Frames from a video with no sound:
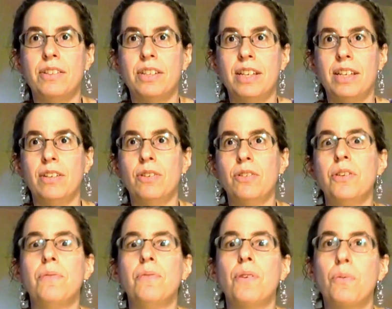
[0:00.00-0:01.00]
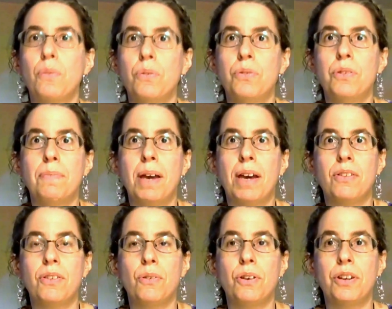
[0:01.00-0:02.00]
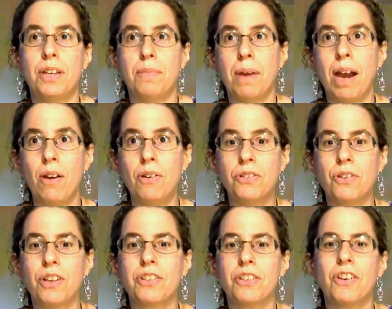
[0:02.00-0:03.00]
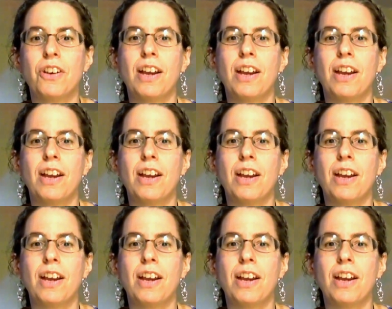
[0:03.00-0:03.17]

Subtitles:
to heal some of our wounds about authority and power structure,